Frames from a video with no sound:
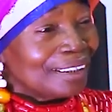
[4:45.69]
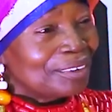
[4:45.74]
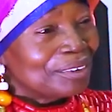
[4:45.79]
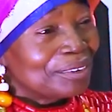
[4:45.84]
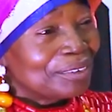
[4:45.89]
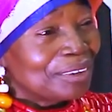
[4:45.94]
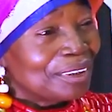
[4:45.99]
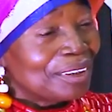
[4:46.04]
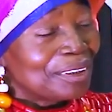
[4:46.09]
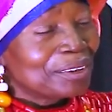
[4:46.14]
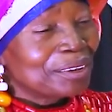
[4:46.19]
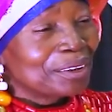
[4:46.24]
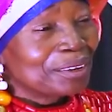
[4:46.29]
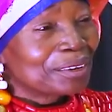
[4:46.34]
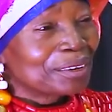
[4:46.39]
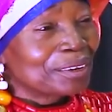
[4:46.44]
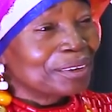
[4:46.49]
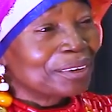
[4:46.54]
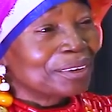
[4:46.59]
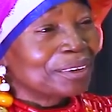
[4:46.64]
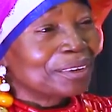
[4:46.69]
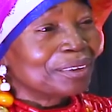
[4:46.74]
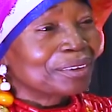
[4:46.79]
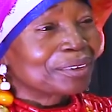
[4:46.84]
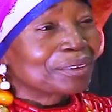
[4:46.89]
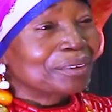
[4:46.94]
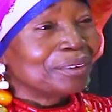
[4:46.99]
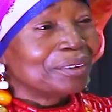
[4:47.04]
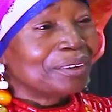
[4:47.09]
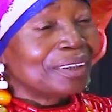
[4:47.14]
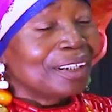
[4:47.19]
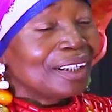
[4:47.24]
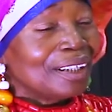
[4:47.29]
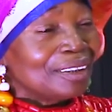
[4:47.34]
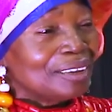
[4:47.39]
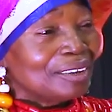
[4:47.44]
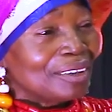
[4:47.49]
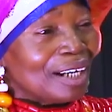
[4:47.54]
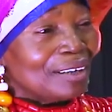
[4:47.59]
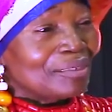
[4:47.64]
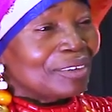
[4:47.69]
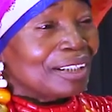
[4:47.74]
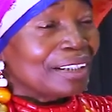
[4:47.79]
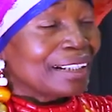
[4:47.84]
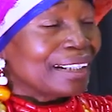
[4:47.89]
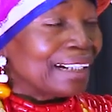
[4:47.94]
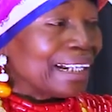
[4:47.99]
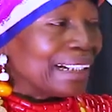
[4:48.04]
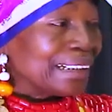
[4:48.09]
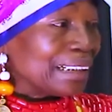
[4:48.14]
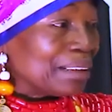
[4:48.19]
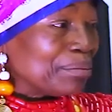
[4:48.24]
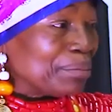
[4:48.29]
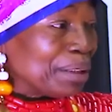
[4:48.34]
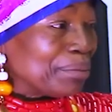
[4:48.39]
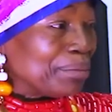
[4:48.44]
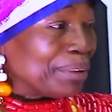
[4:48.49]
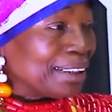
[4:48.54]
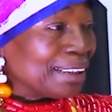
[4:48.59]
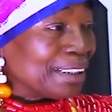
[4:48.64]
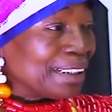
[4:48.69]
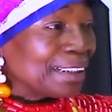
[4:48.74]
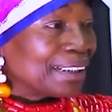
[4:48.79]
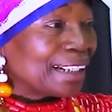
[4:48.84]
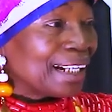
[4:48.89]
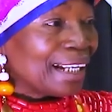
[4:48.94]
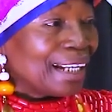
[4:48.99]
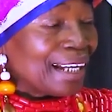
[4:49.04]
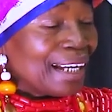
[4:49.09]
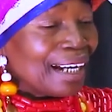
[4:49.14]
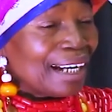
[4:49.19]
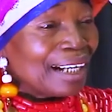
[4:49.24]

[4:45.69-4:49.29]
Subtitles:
You don't go to school. You are working as a babysitter.